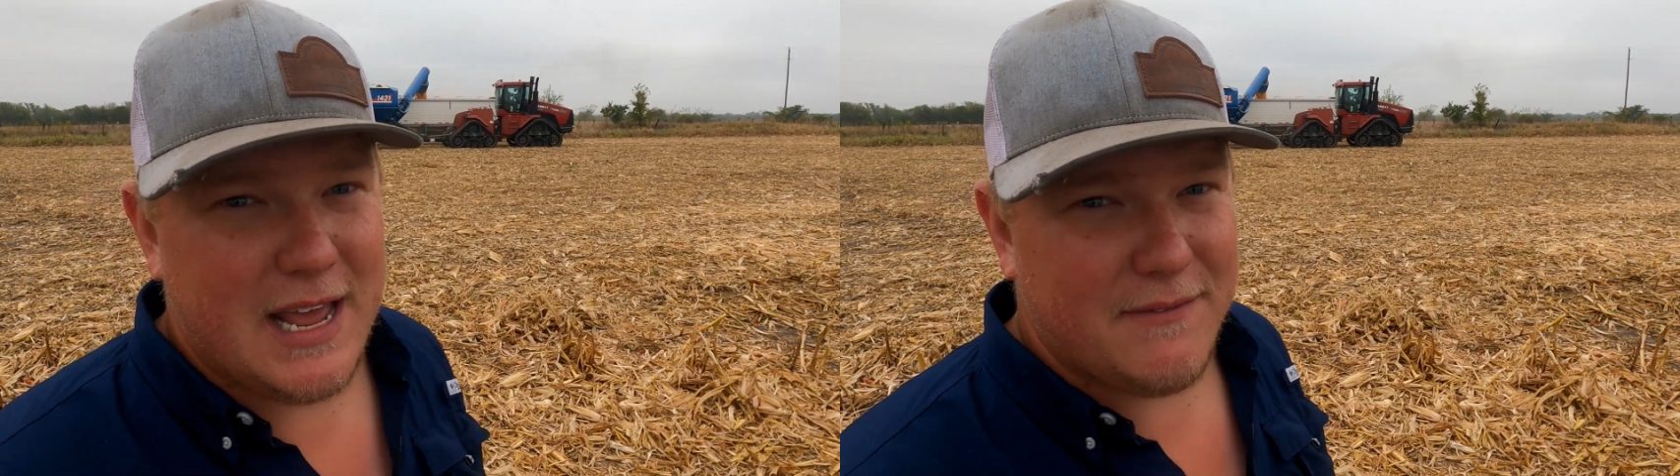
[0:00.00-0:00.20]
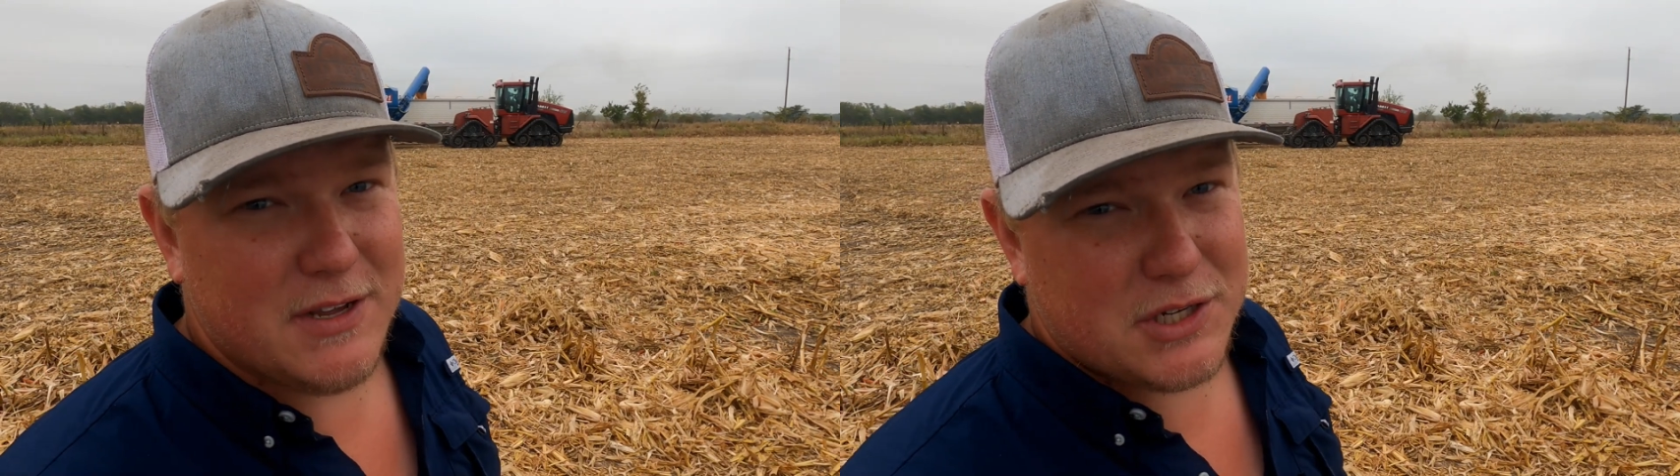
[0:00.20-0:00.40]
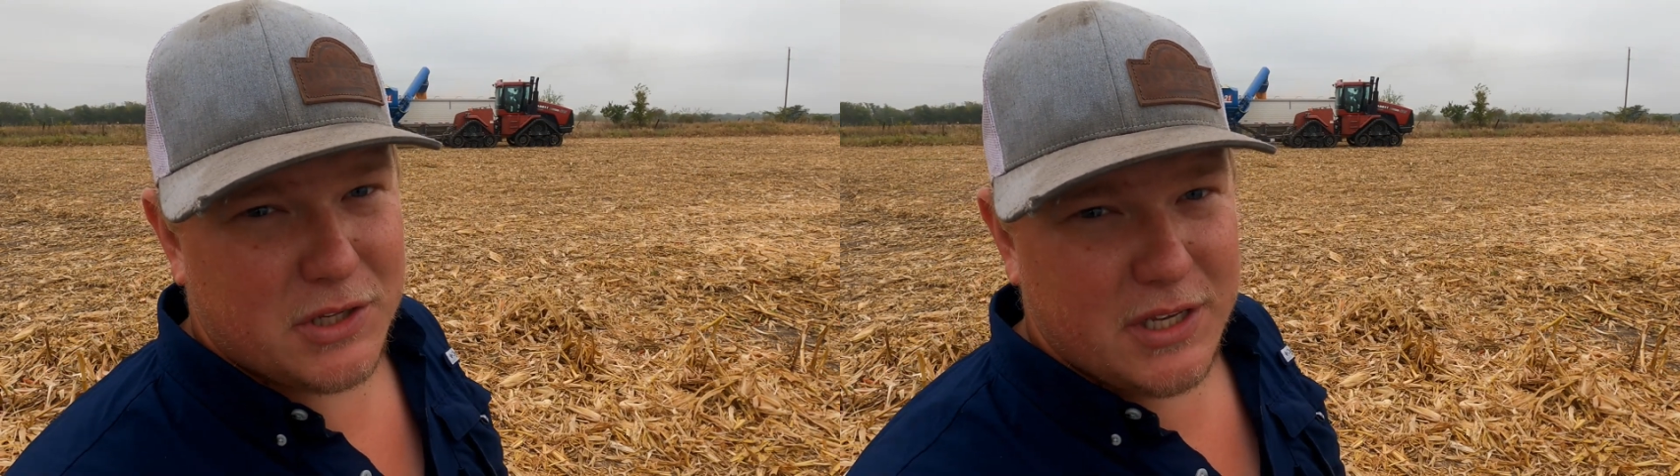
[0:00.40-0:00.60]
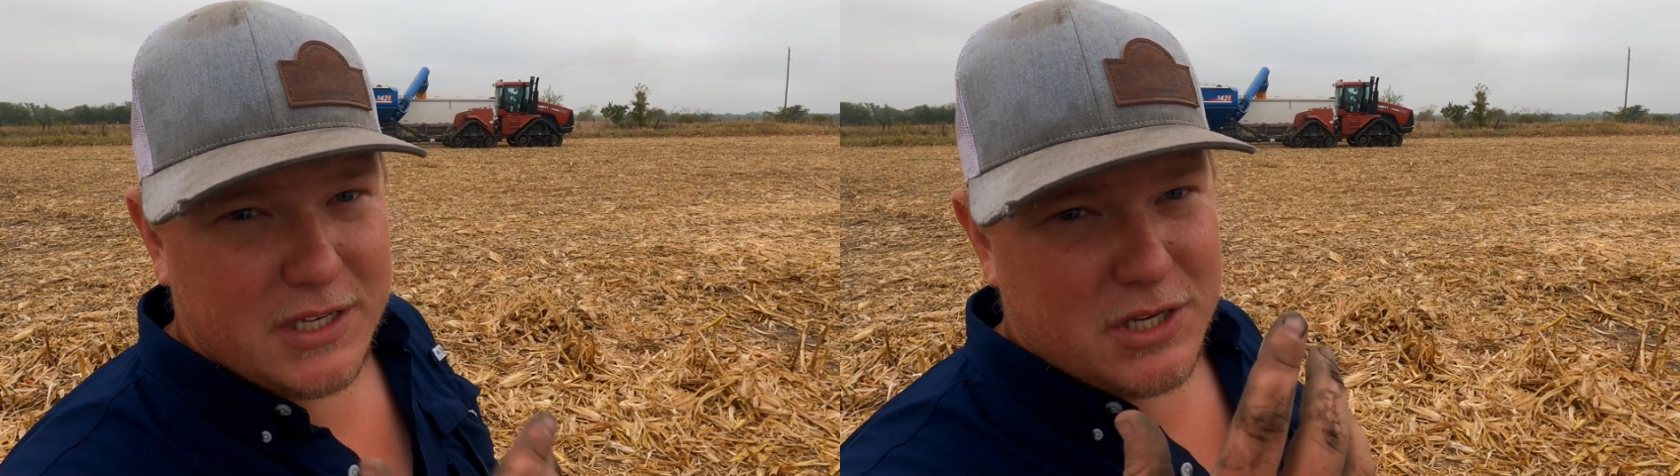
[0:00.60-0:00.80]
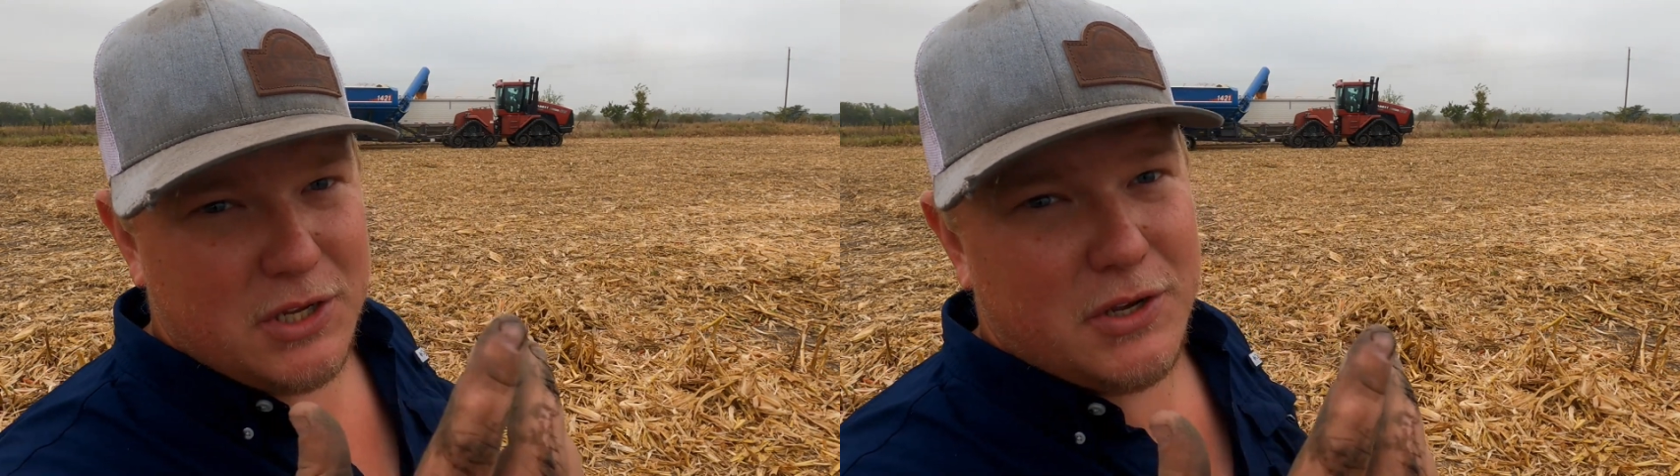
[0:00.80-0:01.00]
that
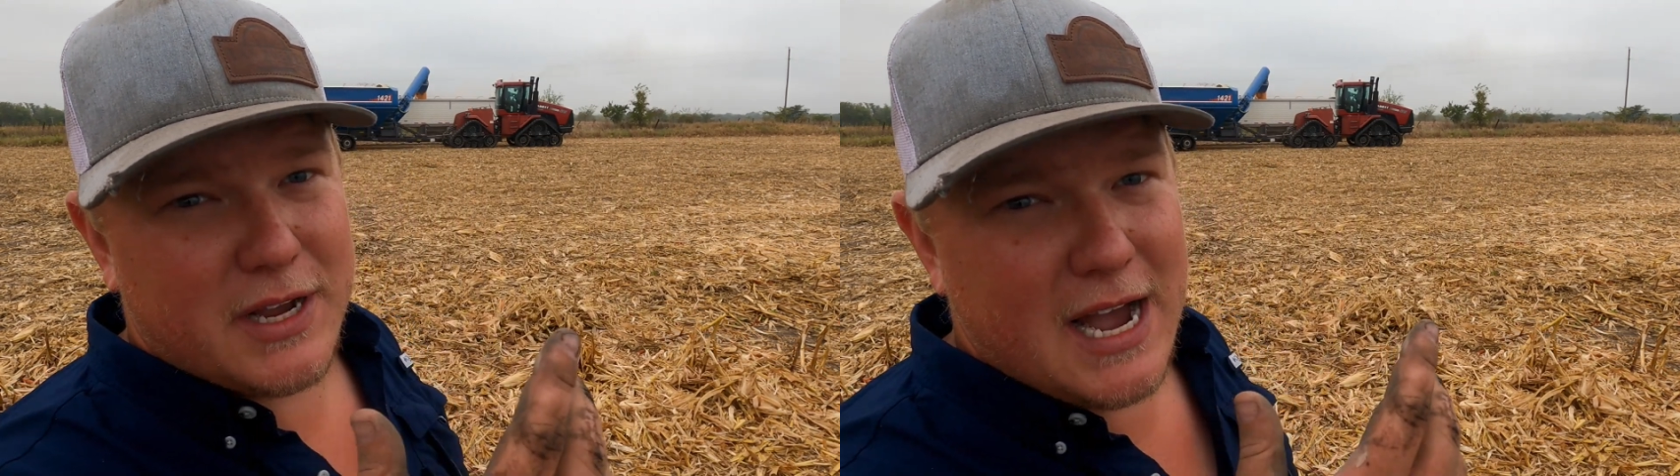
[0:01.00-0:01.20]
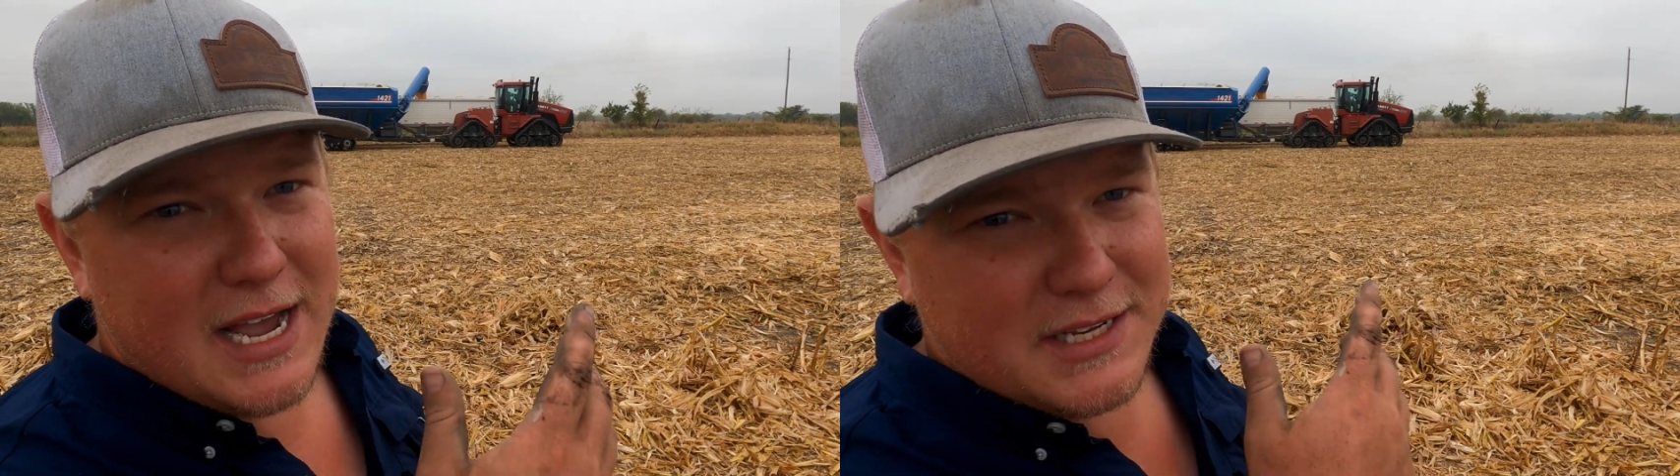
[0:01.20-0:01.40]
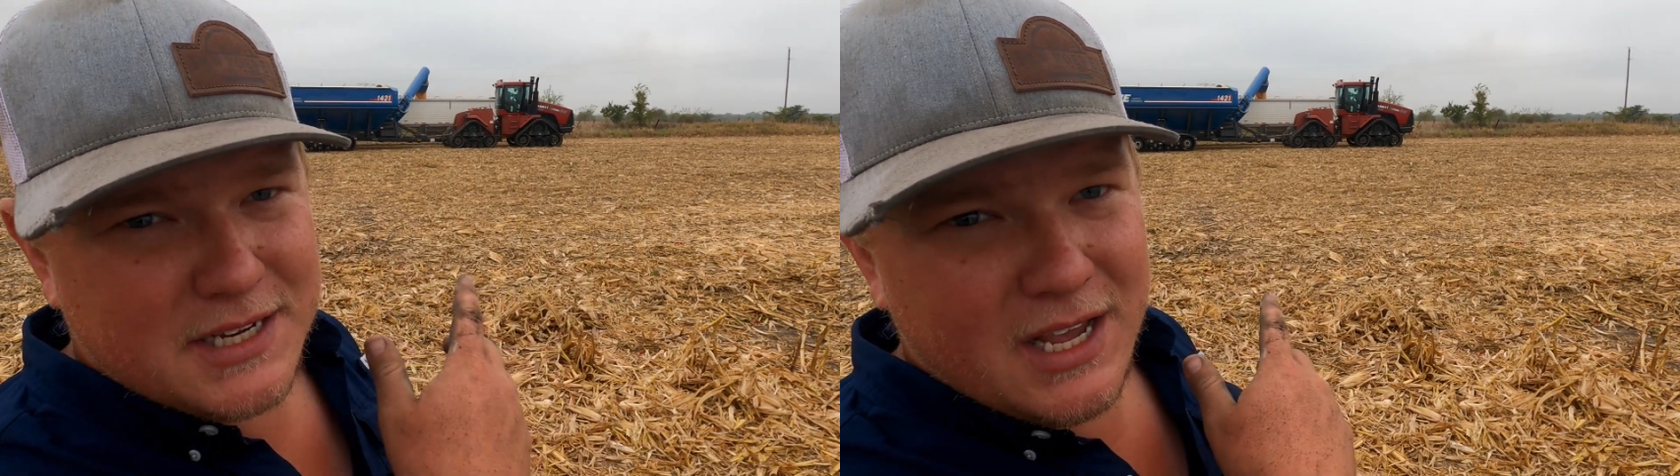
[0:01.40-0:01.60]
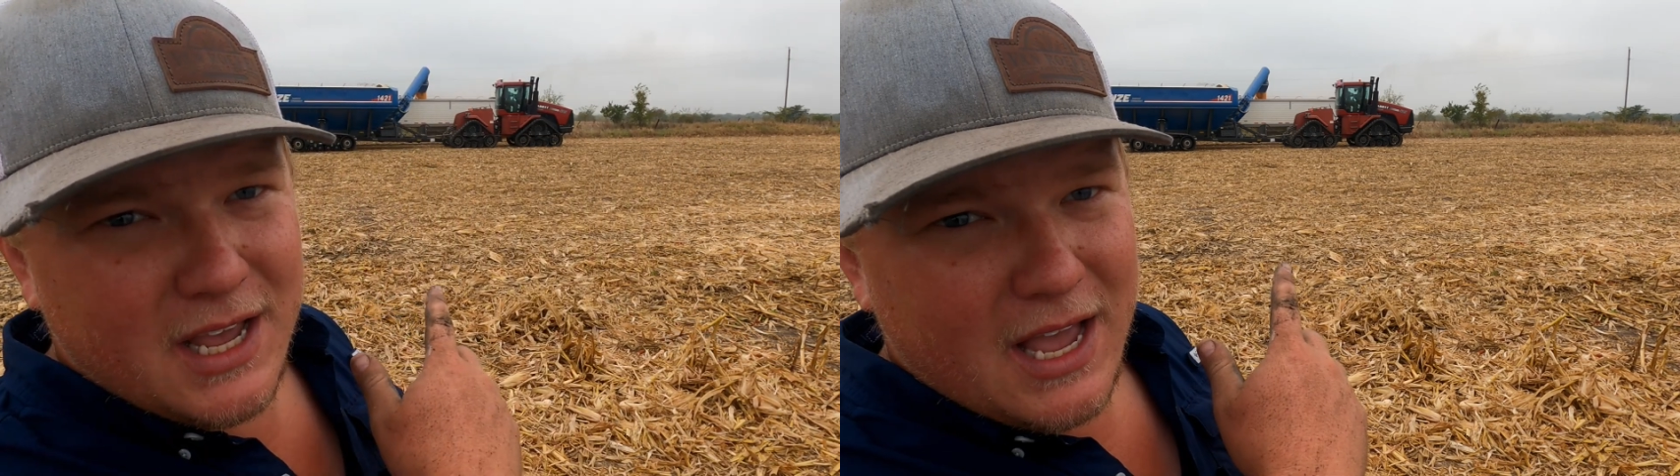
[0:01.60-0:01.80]
visually to you guys,